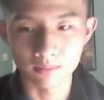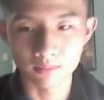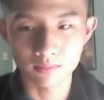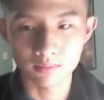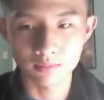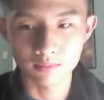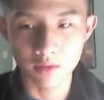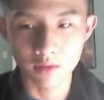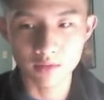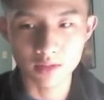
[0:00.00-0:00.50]

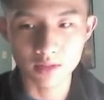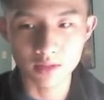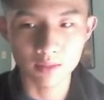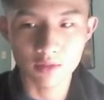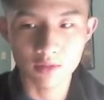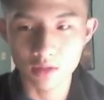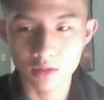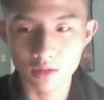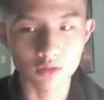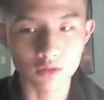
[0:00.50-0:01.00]
Every time you see
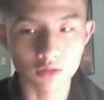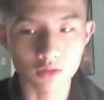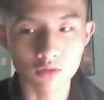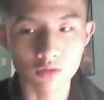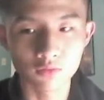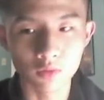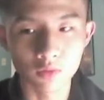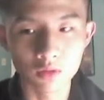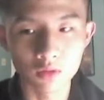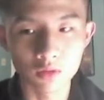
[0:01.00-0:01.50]
like two
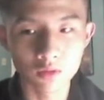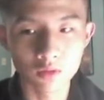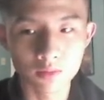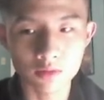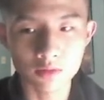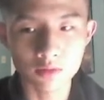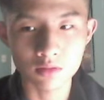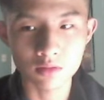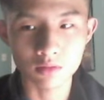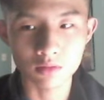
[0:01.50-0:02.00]
for loops
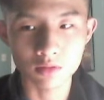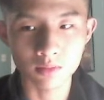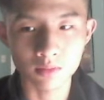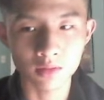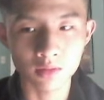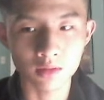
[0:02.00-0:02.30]
or something like